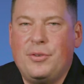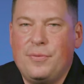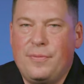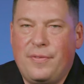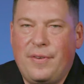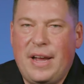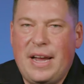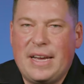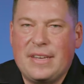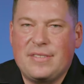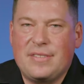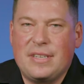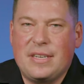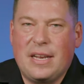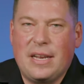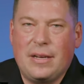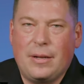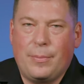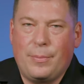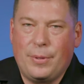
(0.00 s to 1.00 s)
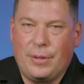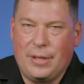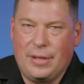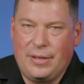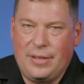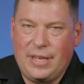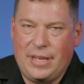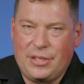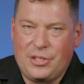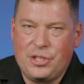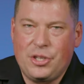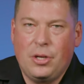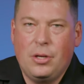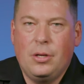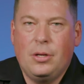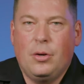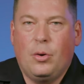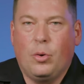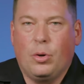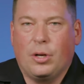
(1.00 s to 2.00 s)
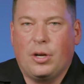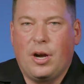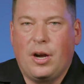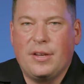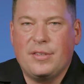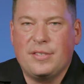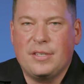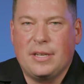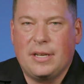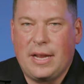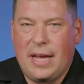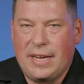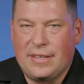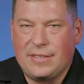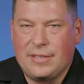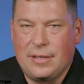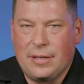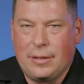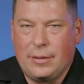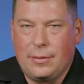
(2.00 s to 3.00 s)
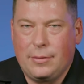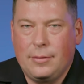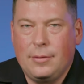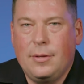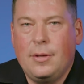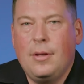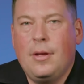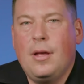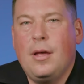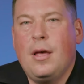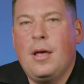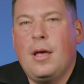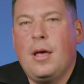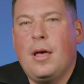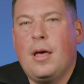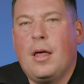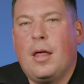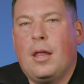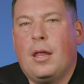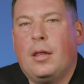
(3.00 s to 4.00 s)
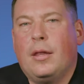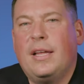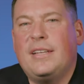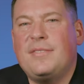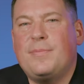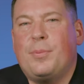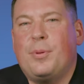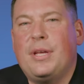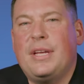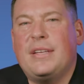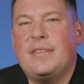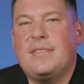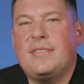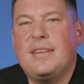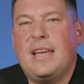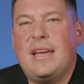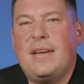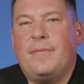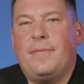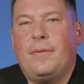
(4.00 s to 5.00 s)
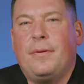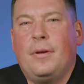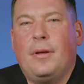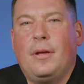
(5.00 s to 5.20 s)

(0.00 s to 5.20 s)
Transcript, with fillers: too fast and end up in the ditch or causing an accident. Let's play it safe